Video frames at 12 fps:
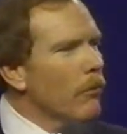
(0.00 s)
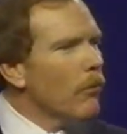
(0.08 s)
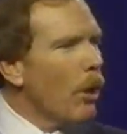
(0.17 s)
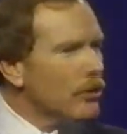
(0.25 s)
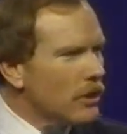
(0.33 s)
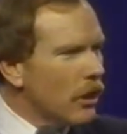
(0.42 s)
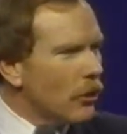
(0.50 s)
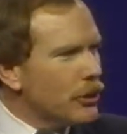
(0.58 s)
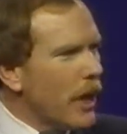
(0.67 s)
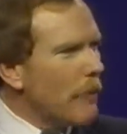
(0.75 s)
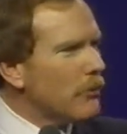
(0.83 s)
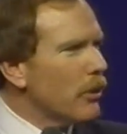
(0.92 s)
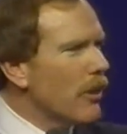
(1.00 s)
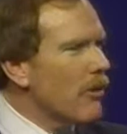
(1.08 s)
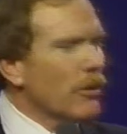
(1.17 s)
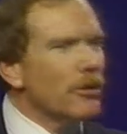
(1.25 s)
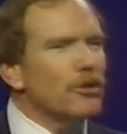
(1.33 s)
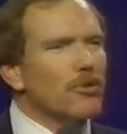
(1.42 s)
Most of those ships were
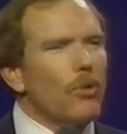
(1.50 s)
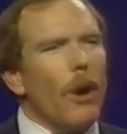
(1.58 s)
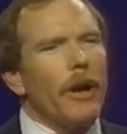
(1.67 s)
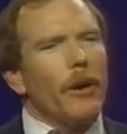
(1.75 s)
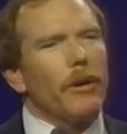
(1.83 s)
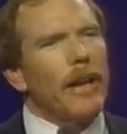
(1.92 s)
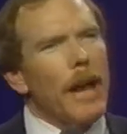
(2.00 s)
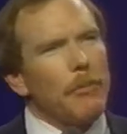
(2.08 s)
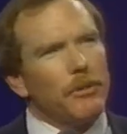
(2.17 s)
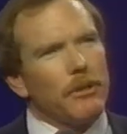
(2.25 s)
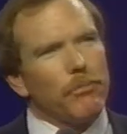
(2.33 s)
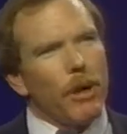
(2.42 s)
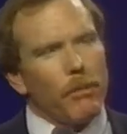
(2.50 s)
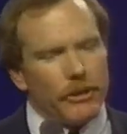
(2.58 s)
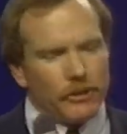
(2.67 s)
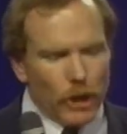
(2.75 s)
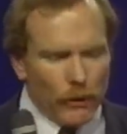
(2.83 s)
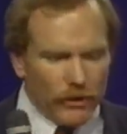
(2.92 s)
either destroyed or kept in
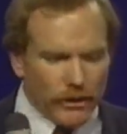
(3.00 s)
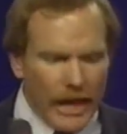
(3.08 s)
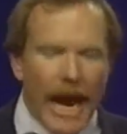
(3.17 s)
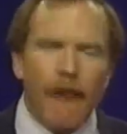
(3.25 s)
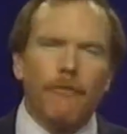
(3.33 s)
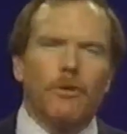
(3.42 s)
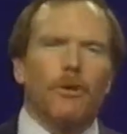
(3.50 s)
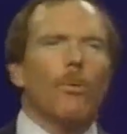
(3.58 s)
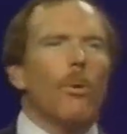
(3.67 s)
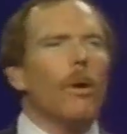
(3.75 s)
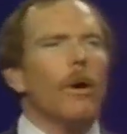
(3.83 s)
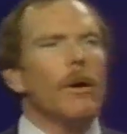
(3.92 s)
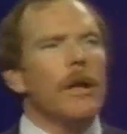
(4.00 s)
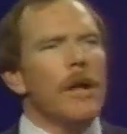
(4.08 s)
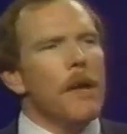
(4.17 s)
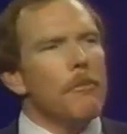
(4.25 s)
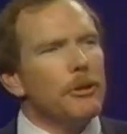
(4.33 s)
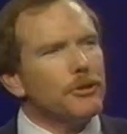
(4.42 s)
public service after the war.
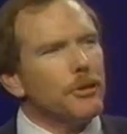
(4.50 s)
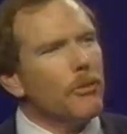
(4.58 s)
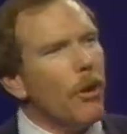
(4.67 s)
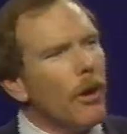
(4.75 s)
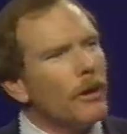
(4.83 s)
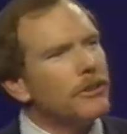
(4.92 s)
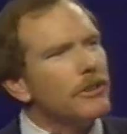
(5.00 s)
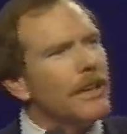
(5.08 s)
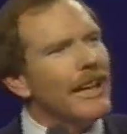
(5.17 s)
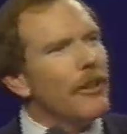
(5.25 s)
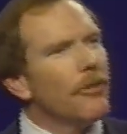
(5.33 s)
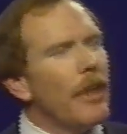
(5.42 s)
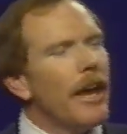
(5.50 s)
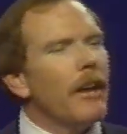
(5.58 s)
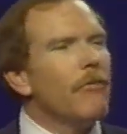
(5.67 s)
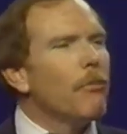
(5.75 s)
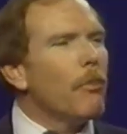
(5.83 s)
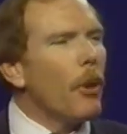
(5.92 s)
Mr. Morris
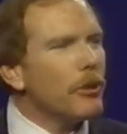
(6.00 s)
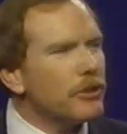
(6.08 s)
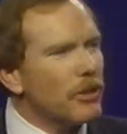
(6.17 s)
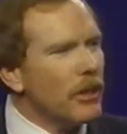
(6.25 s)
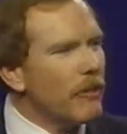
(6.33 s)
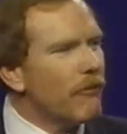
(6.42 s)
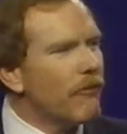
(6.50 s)
then personally